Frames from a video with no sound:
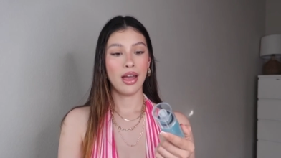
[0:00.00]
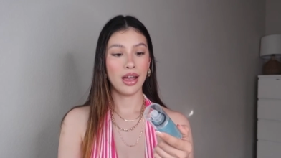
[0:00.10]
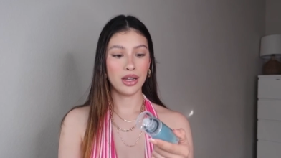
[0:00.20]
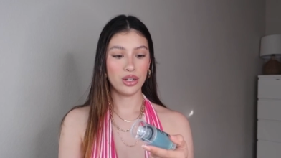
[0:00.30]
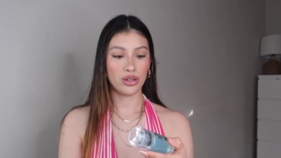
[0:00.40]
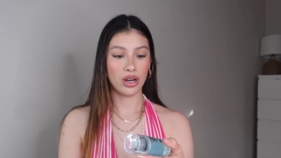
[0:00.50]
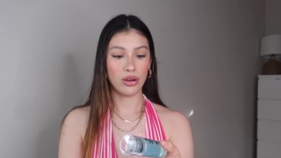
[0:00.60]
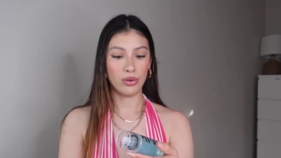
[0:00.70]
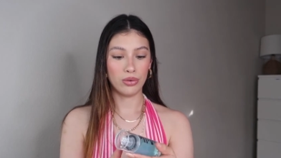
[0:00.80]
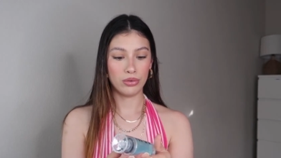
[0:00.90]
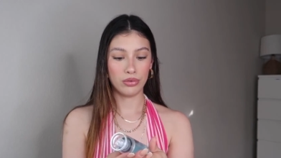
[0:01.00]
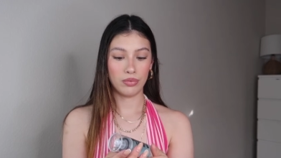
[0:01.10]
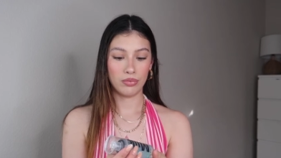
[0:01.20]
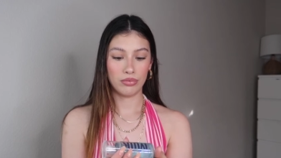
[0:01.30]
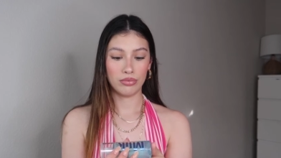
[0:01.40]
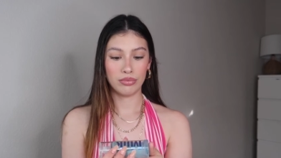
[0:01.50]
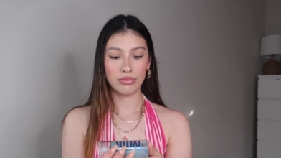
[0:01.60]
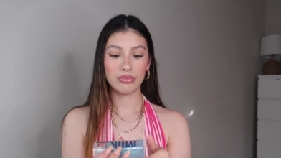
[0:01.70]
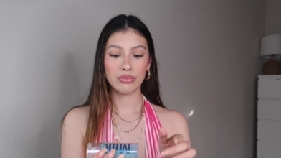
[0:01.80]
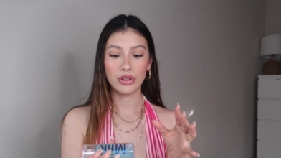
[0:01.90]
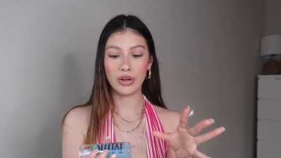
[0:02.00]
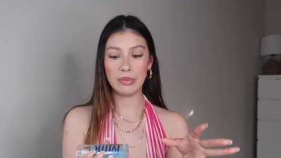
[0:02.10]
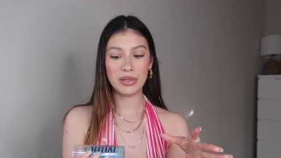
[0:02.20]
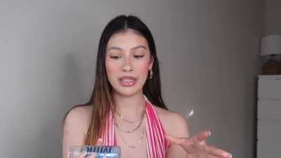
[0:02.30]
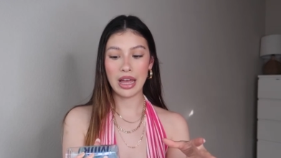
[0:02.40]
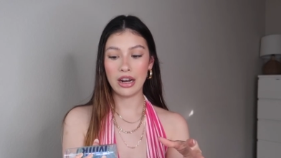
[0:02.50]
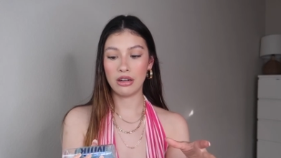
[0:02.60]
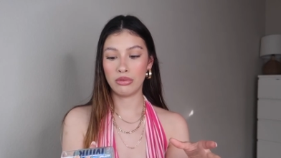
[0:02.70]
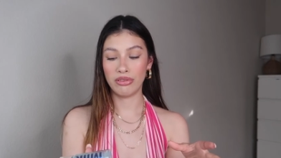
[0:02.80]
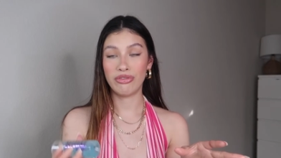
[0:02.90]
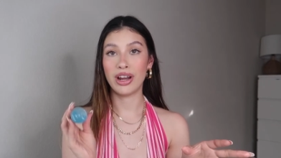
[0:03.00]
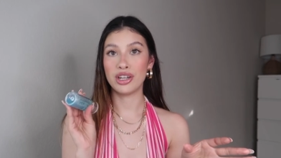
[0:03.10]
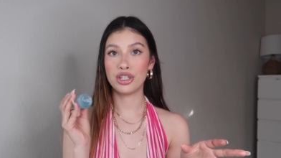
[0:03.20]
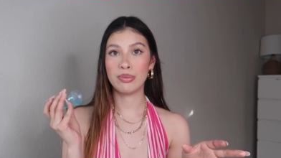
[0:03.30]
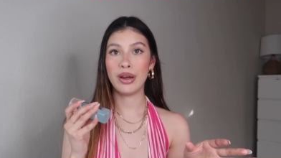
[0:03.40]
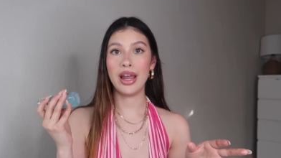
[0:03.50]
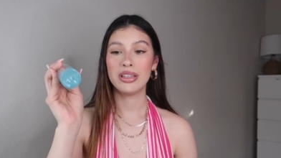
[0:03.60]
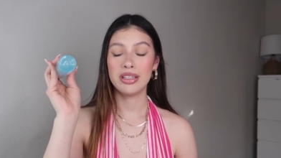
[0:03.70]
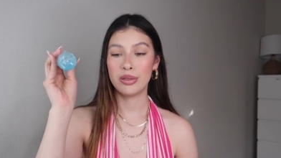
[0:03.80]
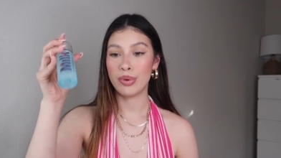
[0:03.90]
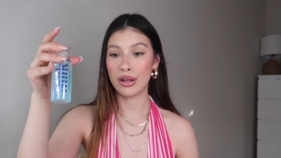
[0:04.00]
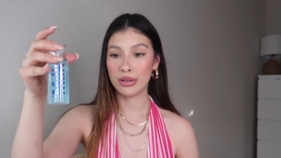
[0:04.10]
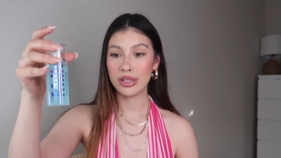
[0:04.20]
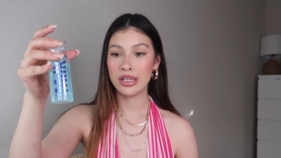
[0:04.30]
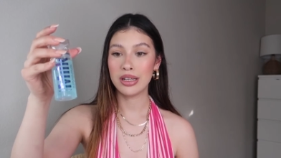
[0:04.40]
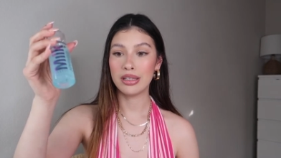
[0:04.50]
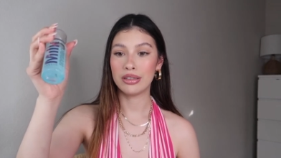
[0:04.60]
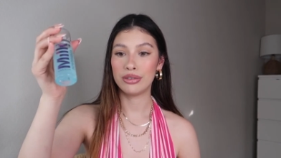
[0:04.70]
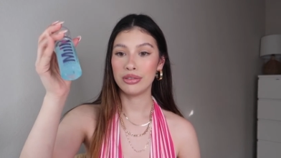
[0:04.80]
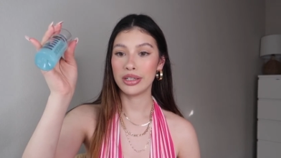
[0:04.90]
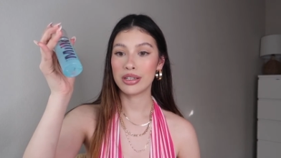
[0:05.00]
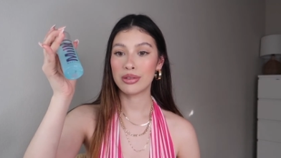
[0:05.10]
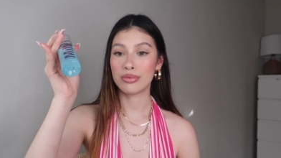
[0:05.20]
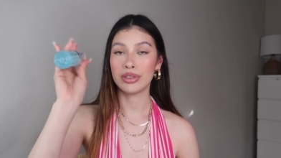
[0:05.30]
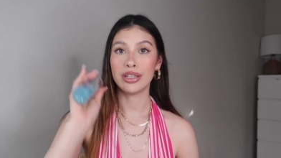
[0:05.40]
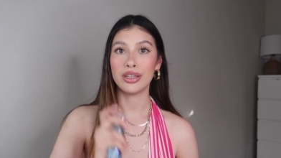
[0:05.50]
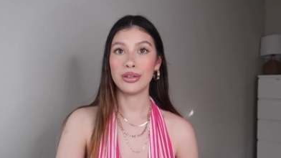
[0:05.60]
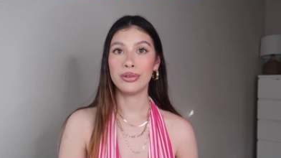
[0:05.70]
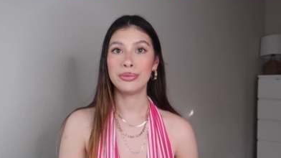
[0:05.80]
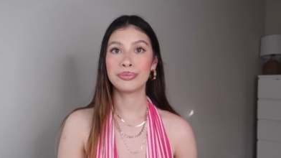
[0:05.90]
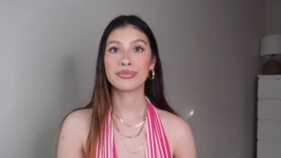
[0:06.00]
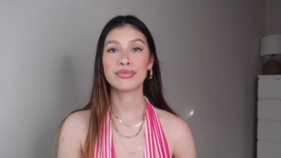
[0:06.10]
Hydro Grip Set and Refresh Spray. This bottle alone looks really cute.